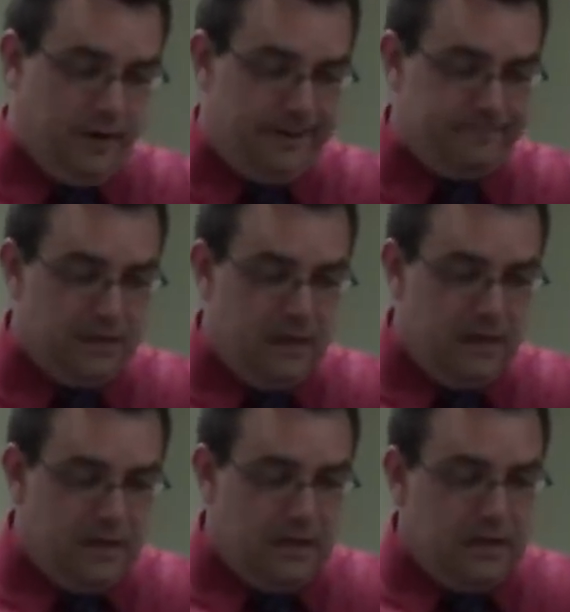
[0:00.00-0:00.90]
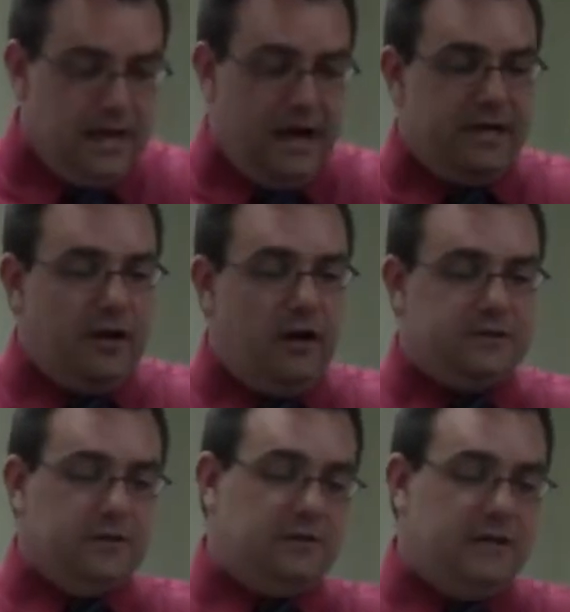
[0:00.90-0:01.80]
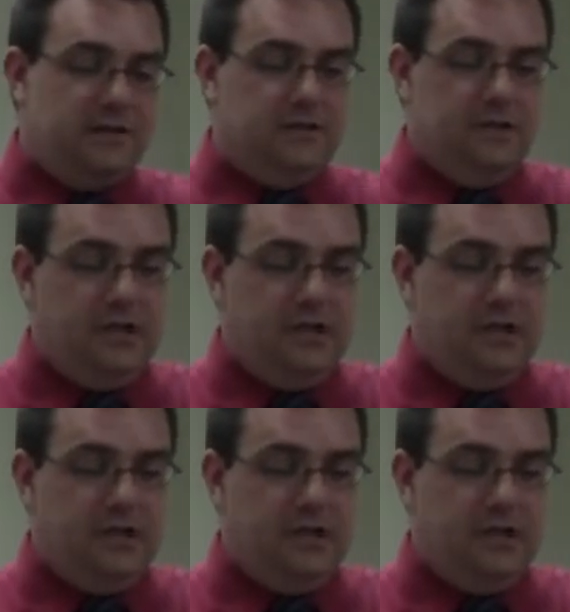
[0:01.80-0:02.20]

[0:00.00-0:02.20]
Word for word: right? Now, he also says in